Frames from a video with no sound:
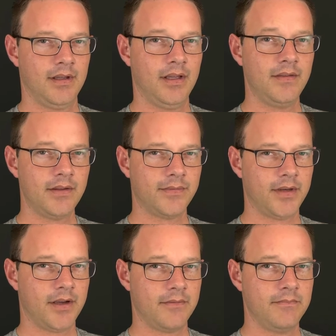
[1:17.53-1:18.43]
In this
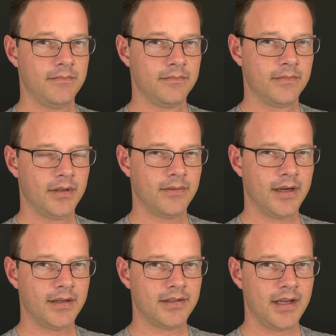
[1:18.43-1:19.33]
video, we're going
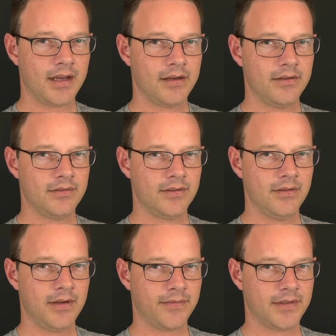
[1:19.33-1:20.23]
to see how to use two
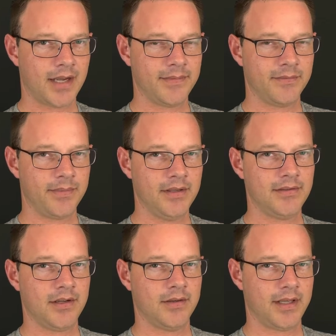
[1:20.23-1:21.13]
different types of
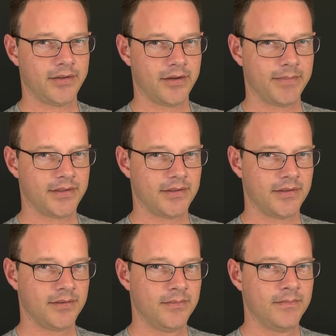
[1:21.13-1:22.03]
piezoelectric
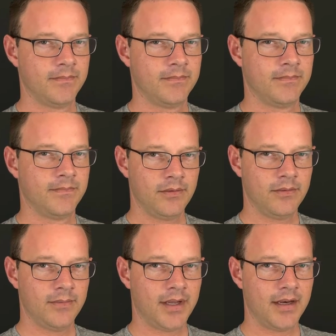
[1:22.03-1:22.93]
buzzers.
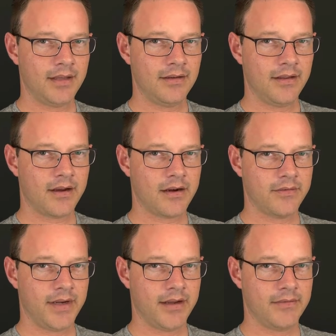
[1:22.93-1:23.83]
When connected to the
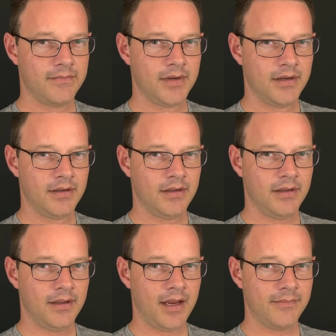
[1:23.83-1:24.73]
Arduino,
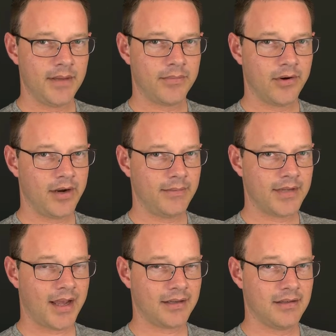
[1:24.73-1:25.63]
they can be programmed
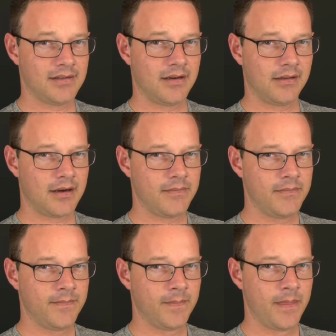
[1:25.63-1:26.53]
to act as an alarm
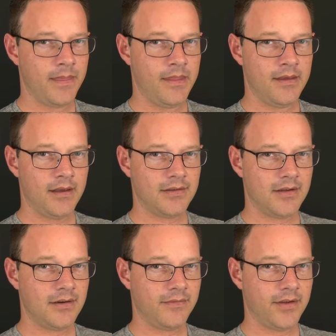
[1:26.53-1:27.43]
as a
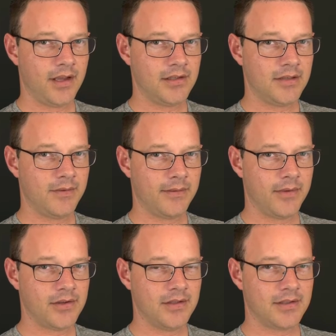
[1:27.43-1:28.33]
notification when a
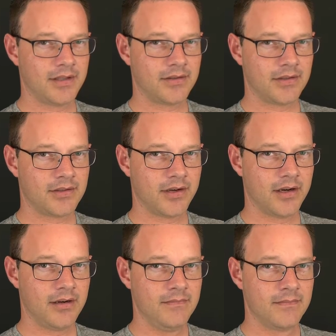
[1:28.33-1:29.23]
motion sensor is
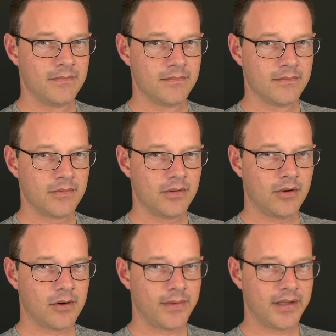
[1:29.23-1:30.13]
triggered,
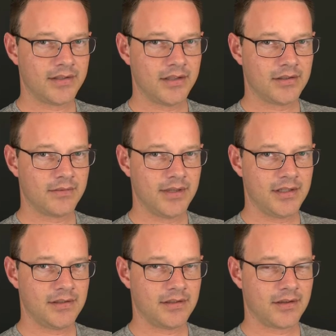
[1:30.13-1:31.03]
or when a sensor
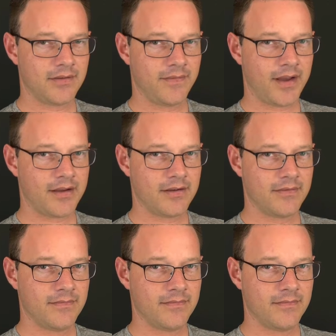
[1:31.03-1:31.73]
reaches a certain value.